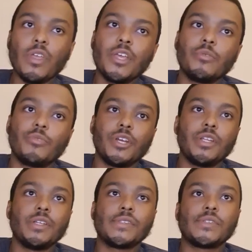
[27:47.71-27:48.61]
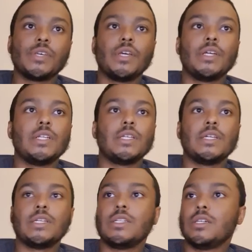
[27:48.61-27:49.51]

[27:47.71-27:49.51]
in radius, and then